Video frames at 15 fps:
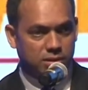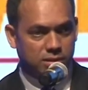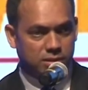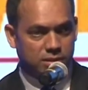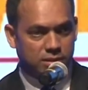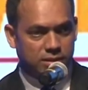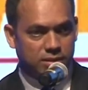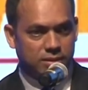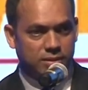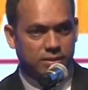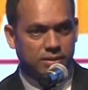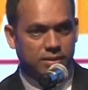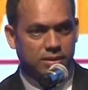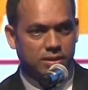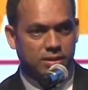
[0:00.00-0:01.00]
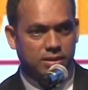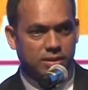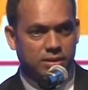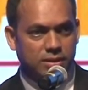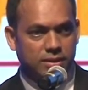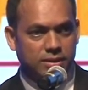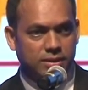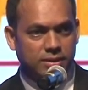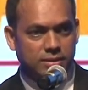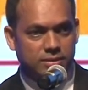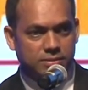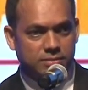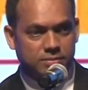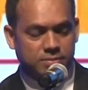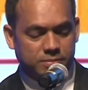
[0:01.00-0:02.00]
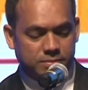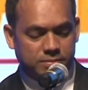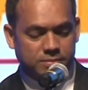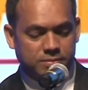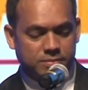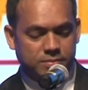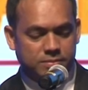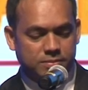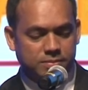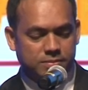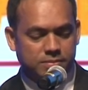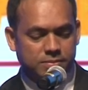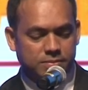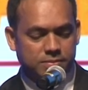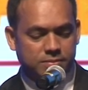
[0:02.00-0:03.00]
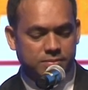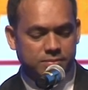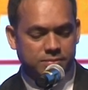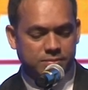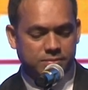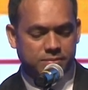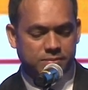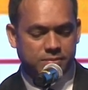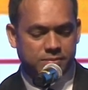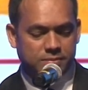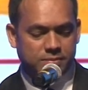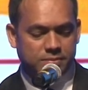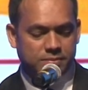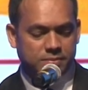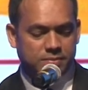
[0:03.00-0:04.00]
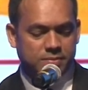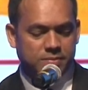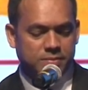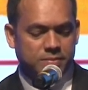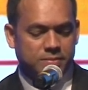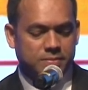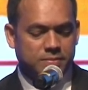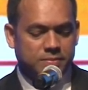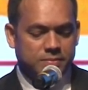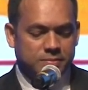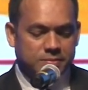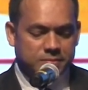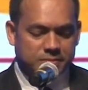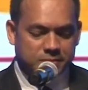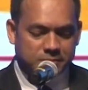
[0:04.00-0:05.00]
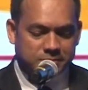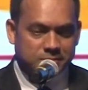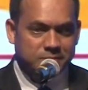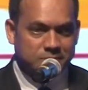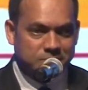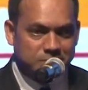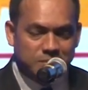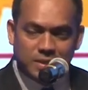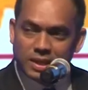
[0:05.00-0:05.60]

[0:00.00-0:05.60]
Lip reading: No one is speaking in this clip.